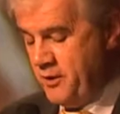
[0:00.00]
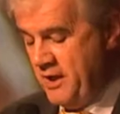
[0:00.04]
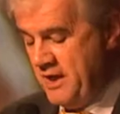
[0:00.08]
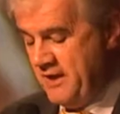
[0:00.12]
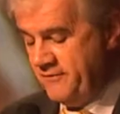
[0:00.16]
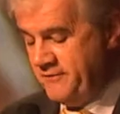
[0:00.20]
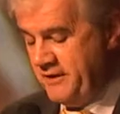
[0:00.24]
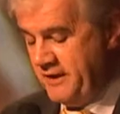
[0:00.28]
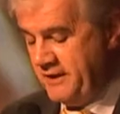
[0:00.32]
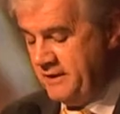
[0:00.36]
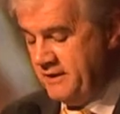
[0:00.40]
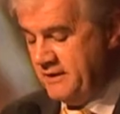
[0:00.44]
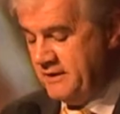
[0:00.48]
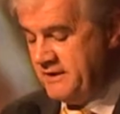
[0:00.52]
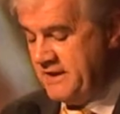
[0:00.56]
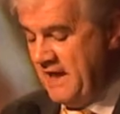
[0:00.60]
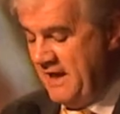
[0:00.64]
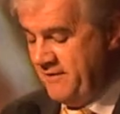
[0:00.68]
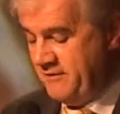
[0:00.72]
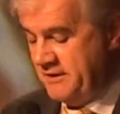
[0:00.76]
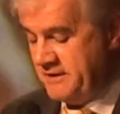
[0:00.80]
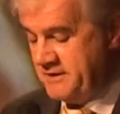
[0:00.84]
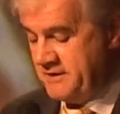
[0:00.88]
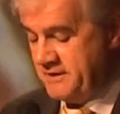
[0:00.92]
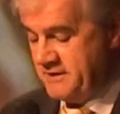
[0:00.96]
Praveen
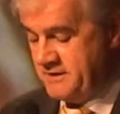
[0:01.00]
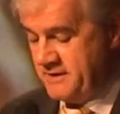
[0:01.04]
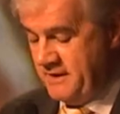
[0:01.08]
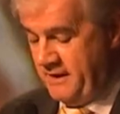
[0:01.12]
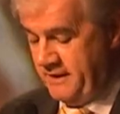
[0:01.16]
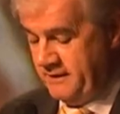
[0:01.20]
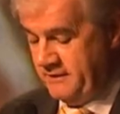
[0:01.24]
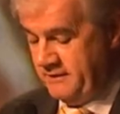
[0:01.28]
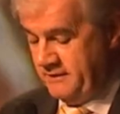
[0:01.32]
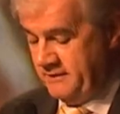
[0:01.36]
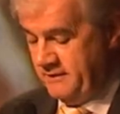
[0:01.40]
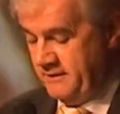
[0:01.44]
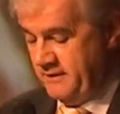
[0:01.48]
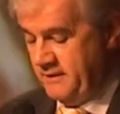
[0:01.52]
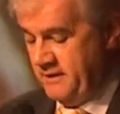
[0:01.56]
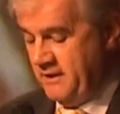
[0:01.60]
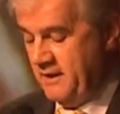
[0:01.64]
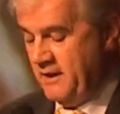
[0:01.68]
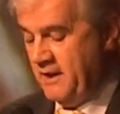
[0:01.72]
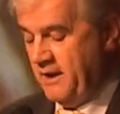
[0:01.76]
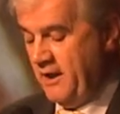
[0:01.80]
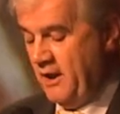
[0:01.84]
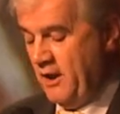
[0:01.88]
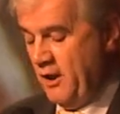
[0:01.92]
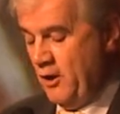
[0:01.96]
Tavasasan,
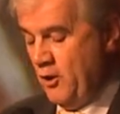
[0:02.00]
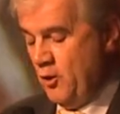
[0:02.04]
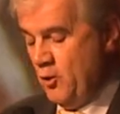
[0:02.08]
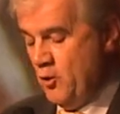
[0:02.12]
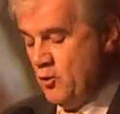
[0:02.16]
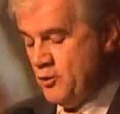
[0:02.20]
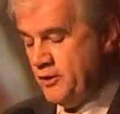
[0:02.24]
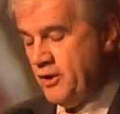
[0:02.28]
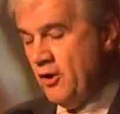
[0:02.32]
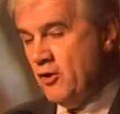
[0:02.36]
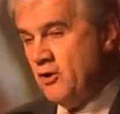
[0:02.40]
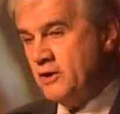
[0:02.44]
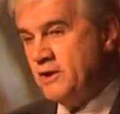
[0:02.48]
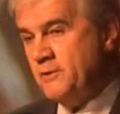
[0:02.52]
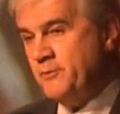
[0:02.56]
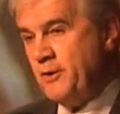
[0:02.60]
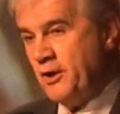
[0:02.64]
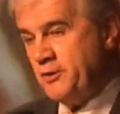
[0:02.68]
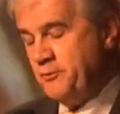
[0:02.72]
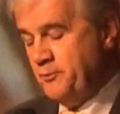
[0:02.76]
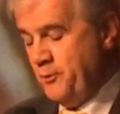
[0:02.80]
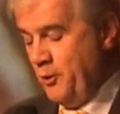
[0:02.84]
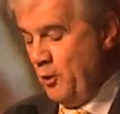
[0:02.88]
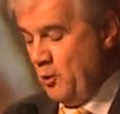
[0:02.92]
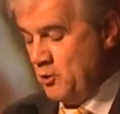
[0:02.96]
who talked
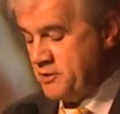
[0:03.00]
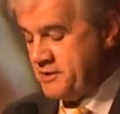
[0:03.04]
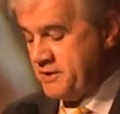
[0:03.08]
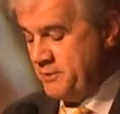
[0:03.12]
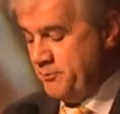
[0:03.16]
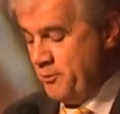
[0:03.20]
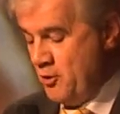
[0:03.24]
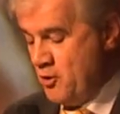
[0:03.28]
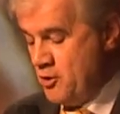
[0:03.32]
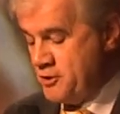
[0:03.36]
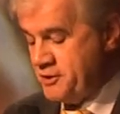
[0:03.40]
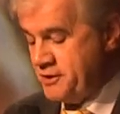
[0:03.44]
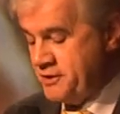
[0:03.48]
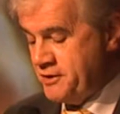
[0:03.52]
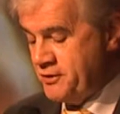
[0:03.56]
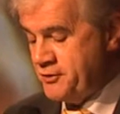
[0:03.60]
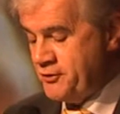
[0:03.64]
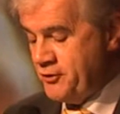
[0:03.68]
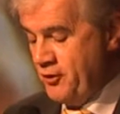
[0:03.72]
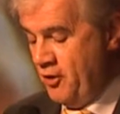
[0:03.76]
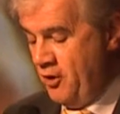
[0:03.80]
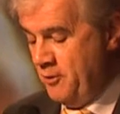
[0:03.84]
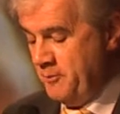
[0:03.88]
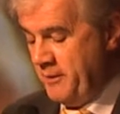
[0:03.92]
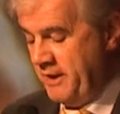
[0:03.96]
about post-abortion
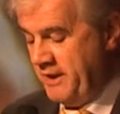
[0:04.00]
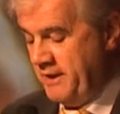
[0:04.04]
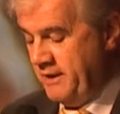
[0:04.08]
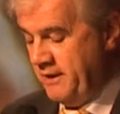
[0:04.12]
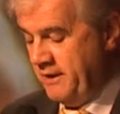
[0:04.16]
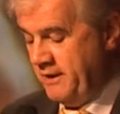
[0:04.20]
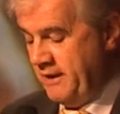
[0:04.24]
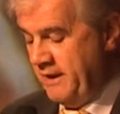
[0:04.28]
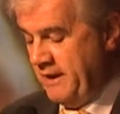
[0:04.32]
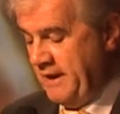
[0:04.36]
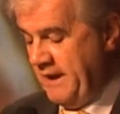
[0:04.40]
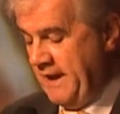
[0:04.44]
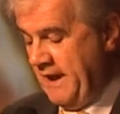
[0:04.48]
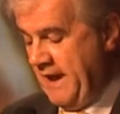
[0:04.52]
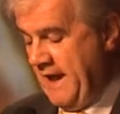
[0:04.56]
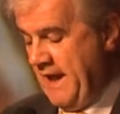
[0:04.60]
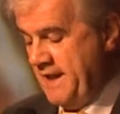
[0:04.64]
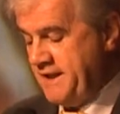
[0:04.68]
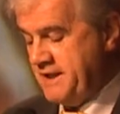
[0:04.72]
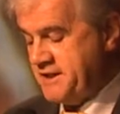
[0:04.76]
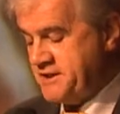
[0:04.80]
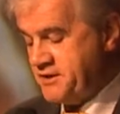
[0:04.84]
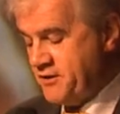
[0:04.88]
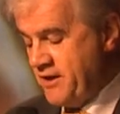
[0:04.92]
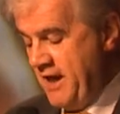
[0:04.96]
trauma
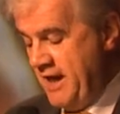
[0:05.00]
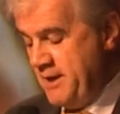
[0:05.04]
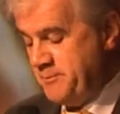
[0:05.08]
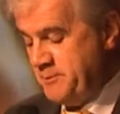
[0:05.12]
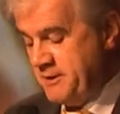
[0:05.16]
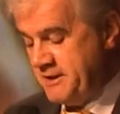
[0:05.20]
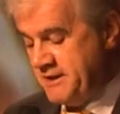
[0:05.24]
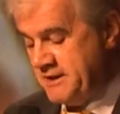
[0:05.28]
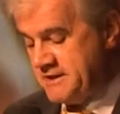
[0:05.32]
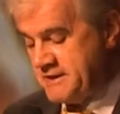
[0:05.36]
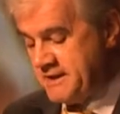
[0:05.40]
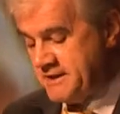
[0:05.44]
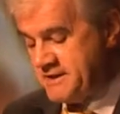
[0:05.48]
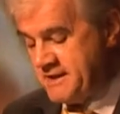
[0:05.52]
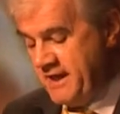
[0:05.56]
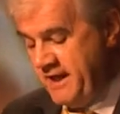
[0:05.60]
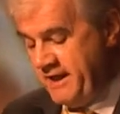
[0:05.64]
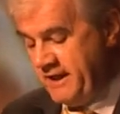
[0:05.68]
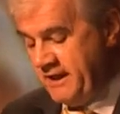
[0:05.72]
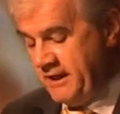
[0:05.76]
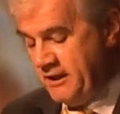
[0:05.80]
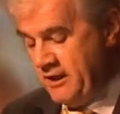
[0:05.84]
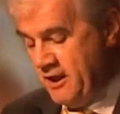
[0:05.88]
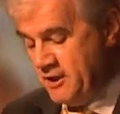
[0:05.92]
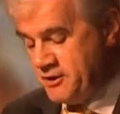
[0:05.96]
and described it as the
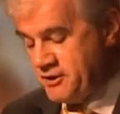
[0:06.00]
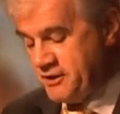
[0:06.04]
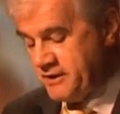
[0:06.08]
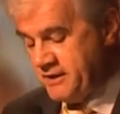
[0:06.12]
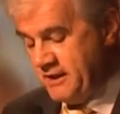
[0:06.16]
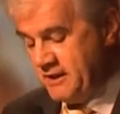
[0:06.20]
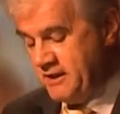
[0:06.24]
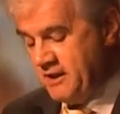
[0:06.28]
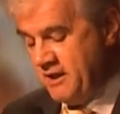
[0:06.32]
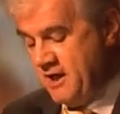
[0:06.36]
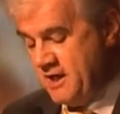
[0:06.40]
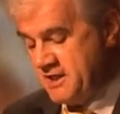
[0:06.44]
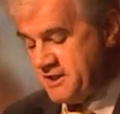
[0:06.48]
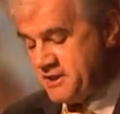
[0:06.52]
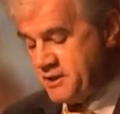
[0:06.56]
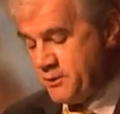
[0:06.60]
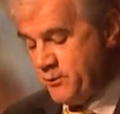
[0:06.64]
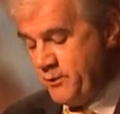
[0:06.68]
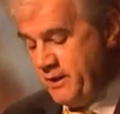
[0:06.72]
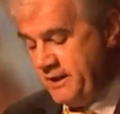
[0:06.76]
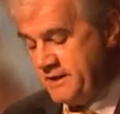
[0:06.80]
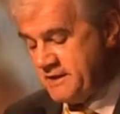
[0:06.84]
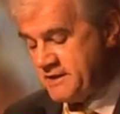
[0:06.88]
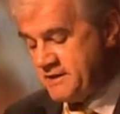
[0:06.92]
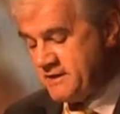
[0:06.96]
psychological
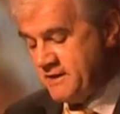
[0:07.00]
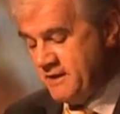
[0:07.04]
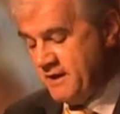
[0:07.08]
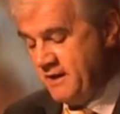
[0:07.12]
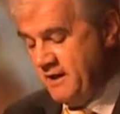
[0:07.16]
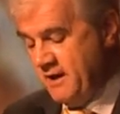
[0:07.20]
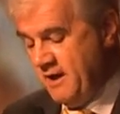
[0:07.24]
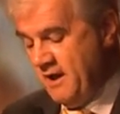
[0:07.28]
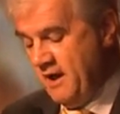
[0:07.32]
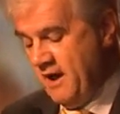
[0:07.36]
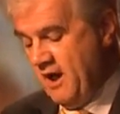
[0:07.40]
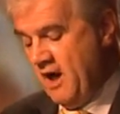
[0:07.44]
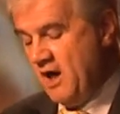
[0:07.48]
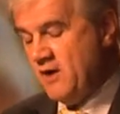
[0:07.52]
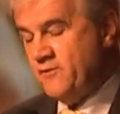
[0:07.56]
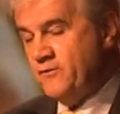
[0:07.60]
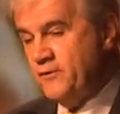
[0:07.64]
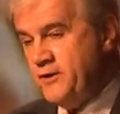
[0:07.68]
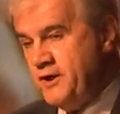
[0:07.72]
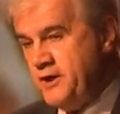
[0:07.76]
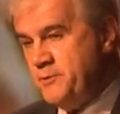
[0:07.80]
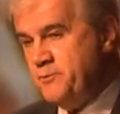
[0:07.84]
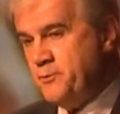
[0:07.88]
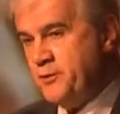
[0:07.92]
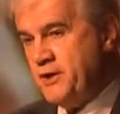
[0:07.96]
consequence
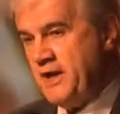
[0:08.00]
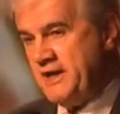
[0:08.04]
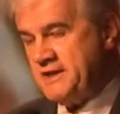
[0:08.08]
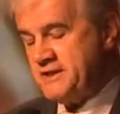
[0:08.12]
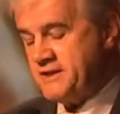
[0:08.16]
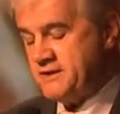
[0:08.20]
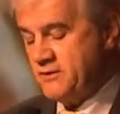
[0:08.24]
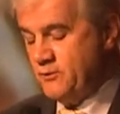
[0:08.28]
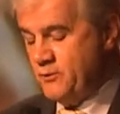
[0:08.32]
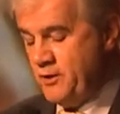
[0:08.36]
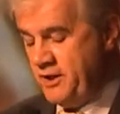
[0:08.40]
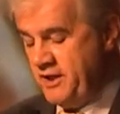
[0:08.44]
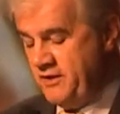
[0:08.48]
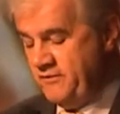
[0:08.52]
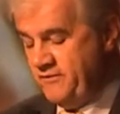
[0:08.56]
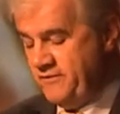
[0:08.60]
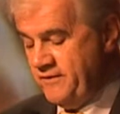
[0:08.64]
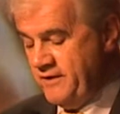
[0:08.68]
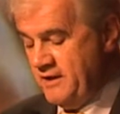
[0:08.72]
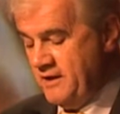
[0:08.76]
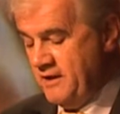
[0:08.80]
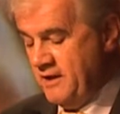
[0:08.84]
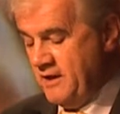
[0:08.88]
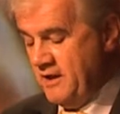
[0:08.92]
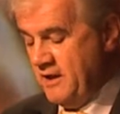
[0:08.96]
of repressed
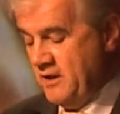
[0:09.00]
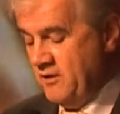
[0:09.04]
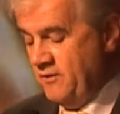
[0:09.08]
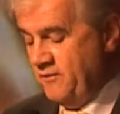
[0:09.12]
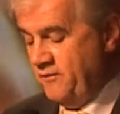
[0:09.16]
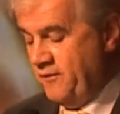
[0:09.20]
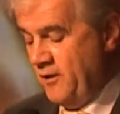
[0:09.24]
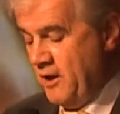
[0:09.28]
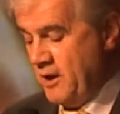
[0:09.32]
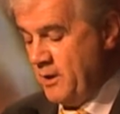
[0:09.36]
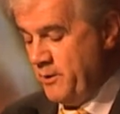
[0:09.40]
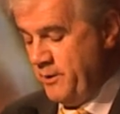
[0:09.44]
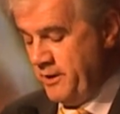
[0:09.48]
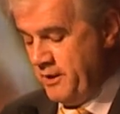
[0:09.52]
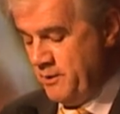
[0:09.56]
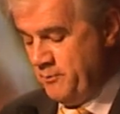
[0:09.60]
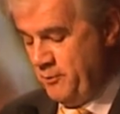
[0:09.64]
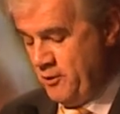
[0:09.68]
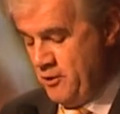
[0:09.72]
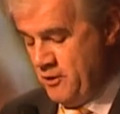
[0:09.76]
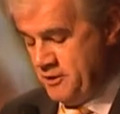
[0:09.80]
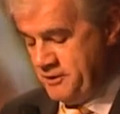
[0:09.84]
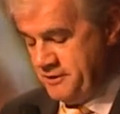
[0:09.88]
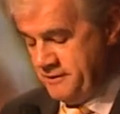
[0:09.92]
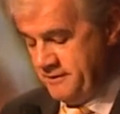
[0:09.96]
grief following
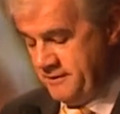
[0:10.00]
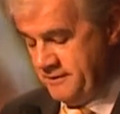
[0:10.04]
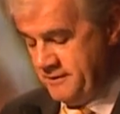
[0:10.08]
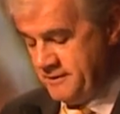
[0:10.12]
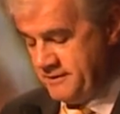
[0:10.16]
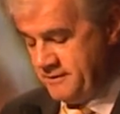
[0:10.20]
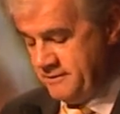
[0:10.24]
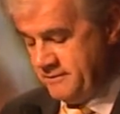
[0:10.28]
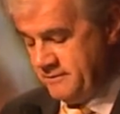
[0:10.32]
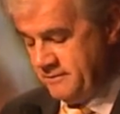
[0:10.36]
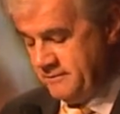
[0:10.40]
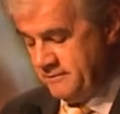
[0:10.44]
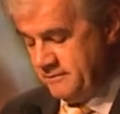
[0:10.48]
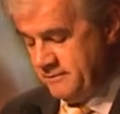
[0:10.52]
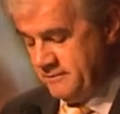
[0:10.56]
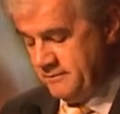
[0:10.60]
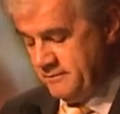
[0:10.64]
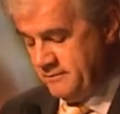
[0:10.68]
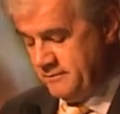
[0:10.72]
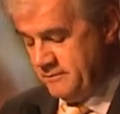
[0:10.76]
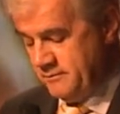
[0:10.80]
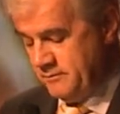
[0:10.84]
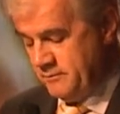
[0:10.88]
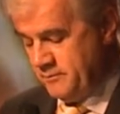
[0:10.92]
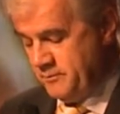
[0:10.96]
abortions.
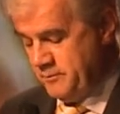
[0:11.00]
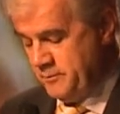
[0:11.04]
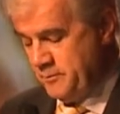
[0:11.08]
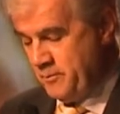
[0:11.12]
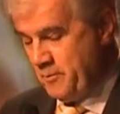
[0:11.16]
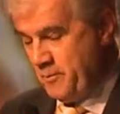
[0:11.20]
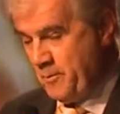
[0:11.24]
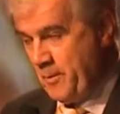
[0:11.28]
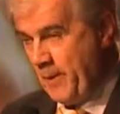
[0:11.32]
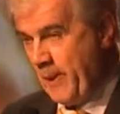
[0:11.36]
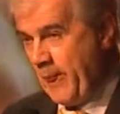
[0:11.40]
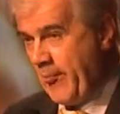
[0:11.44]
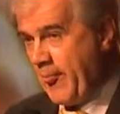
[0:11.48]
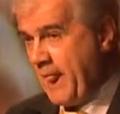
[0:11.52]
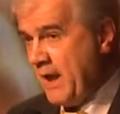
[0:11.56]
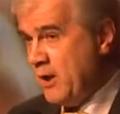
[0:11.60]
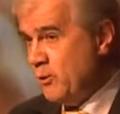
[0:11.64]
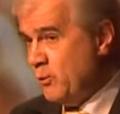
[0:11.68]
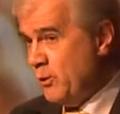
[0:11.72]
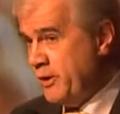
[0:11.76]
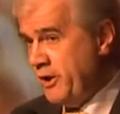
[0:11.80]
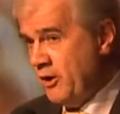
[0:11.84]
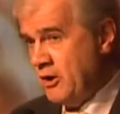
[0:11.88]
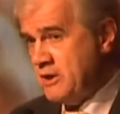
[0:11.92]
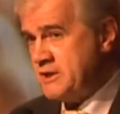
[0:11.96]

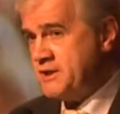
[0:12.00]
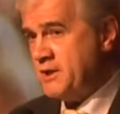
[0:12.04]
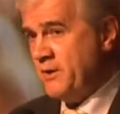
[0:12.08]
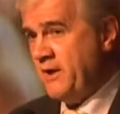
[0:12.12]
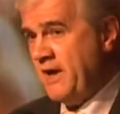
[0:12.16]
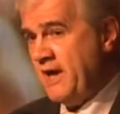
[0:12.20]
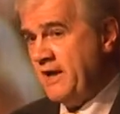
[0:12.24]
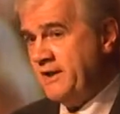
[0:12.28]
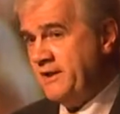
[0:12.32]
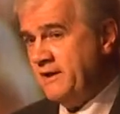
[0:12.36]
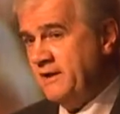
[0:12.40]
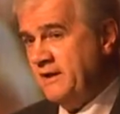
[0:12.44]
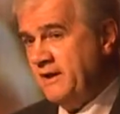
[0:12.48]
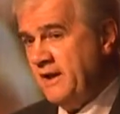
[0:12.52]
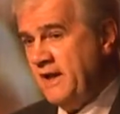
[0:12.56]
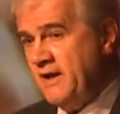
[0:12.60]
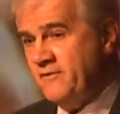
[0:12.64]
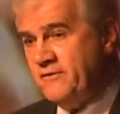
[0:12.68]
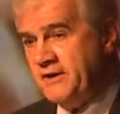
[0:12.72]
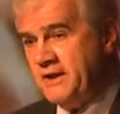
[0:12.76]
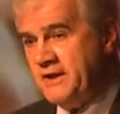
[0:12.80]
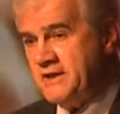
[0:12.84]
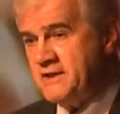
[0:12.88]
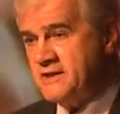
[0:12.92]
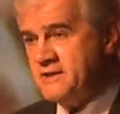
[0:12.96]
We also had
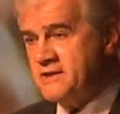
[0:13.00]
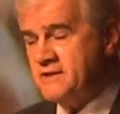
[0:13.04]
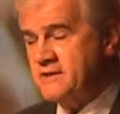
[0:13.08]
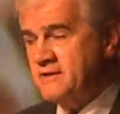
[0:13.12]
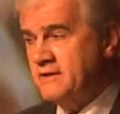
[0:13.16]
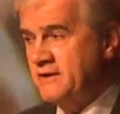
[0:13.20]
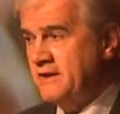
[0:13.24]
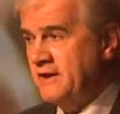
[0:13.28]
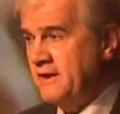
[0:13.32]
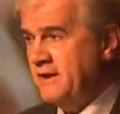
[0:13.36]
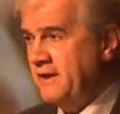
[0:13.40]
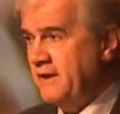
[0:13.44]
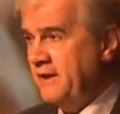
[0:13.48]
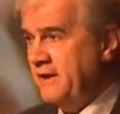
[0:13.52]
evidence.